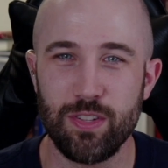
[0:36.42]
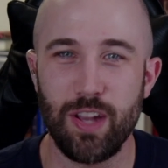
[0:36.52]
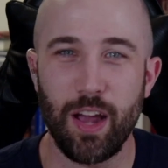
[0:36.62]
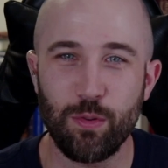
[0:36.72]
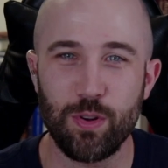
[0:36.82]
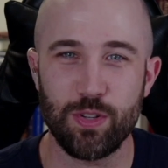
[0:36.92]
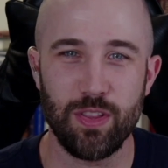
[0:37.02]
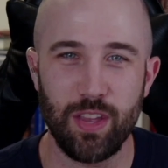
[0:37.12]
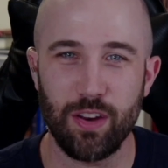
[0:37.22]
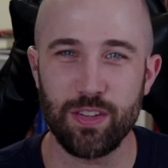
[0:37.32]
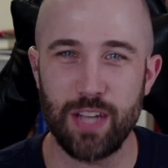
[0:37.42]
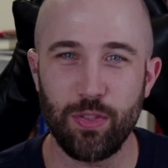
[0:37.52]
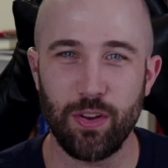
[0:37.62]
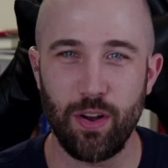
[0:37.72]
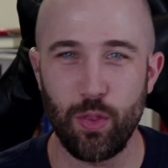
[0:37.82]
non-Christian thinkers
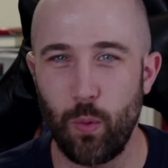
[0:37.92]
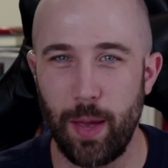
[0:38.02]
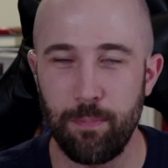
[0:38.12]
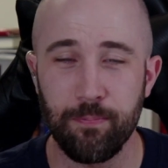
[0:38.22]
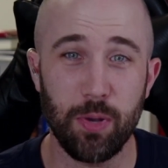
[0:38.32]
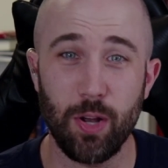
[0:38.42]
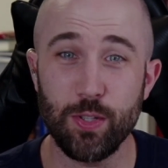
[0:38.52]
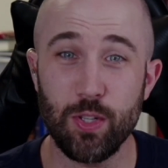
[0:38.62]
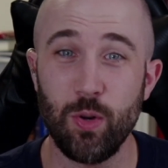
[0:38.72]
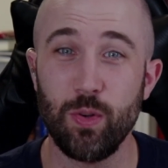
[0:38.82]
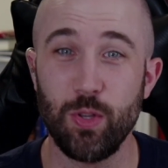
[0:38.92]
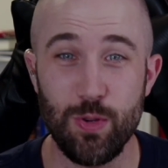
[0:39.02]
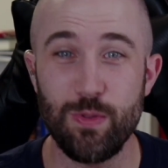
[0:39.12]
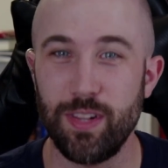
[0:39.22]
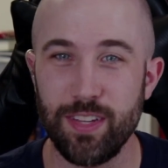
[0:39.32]
out there on the web, but also
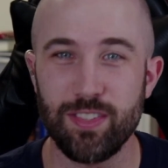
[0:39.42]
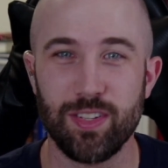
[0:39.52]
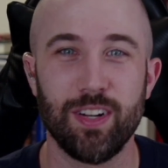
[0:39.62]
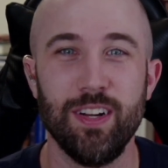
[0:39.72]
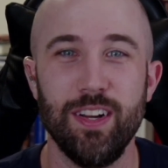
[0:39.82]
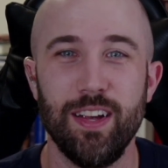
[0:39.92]
you, the listener.